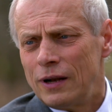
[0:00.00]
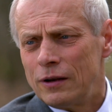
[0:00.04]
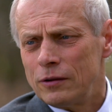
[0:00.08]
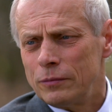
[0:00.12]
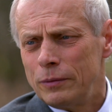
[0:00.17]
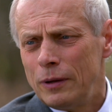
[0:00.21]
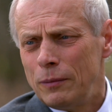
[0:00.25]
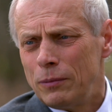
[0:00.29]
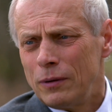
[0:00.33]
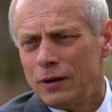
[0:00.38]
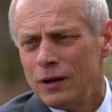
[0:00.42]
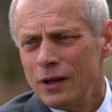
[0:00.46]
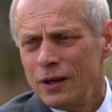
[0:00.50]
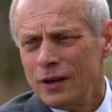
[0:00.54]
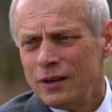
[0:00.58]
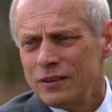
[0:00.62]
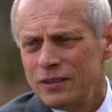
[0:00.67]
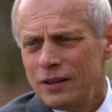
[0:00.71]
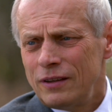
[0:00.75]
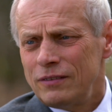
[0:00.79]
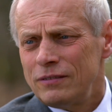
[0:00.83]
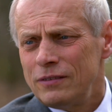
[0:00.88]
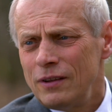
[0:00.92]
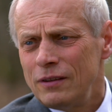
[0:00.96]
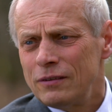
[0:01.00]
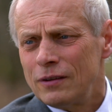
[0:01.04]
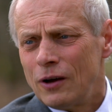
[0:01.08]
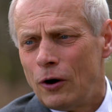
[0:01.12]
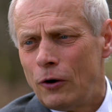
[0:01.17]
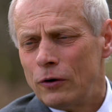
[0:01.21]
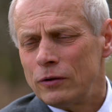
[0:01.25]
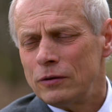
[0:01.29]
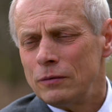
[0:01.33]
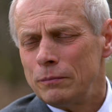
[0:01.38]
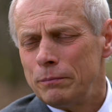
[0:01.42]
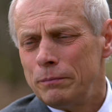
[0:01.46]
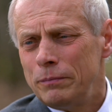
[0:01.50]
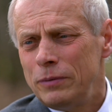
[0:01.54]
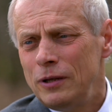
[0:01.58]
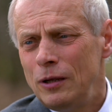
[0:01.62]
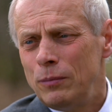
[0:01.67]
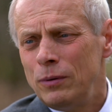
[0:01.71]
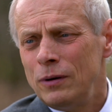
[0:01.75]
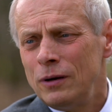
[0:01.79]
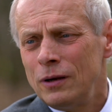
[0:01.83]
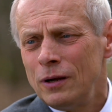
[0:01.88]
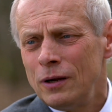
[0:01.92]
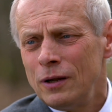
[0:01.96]
to tell people sixty thousand
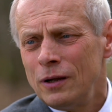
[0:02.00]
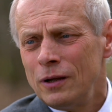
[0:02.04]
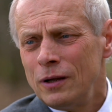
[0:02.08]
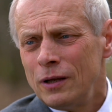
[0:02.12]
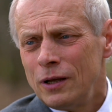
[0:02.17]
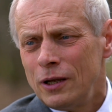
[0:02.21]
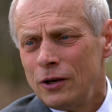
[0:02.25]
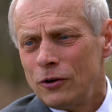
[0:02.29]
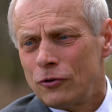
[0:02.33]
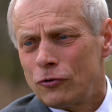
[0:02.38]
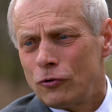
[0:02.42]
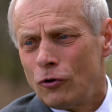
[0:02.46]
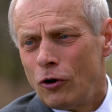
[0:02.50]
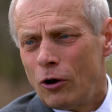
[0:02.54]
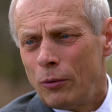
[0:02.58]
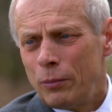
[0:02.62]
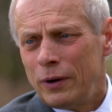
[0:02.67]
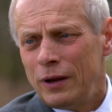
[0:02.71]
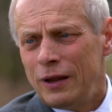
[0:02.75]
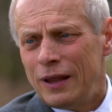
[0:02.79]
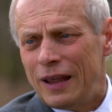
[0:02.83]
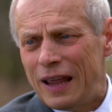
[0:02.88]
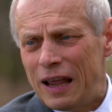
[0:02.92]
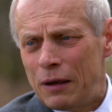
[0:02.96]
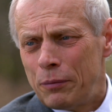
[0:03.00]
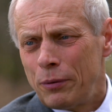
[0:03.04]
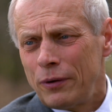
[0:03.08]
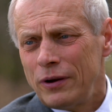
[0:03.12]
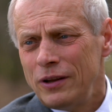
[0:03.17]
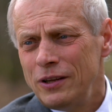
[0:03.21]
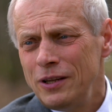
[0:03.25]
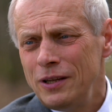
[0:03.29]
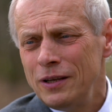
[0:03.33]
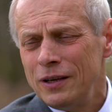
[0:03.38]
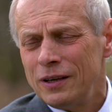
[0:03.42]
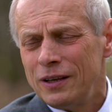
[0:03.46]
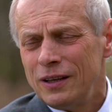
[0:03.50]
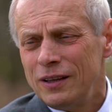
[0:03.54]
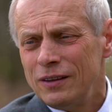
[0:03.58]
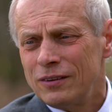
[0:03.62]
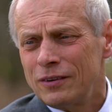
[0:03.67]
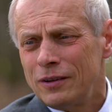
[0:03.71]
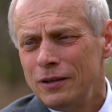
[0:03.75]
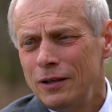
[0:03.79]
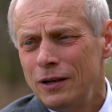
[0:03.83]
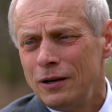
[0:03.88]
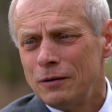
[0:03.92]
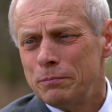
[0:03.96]
people in Germany every year is
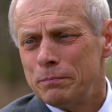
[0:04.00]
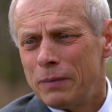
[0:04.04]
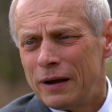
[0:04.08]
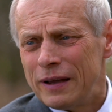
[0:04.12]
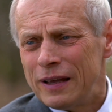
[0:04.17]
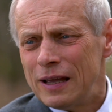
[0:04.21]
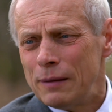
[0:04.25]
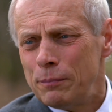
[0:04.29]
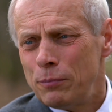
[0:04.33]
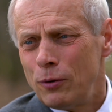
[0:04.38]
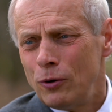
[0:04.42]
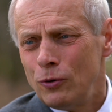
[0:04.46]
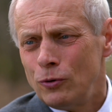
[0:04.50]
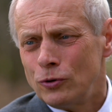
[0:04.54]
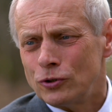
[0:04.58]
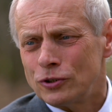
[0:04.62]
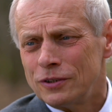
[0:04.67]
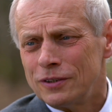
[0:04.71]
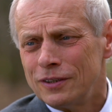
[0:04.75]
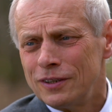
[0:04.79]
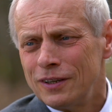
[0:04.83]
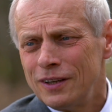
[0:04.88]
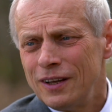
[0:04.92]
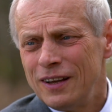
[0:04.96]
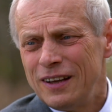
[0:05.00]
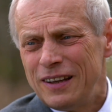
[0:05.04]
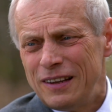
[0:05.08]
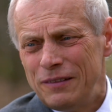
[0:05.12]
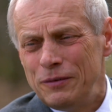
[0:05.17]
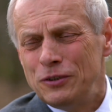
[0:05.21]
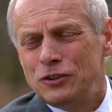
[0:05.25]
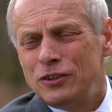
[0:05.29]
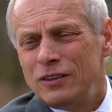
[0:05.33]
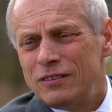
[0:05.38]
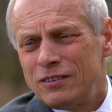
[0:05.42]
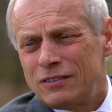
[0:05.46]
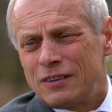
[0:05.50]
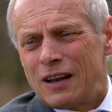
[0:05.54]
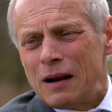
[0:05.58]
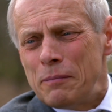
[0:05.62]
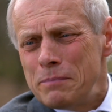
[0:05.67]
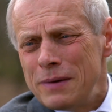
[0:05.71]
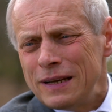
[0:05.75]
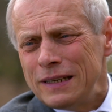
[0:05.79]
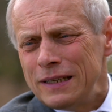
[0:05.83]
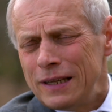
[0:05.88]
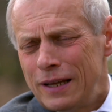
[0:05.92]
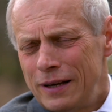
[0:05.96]
killed by air pollution, which is a
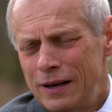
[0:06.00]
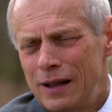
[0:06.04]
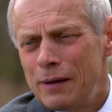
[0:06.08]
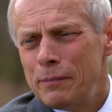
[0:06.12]
dramatic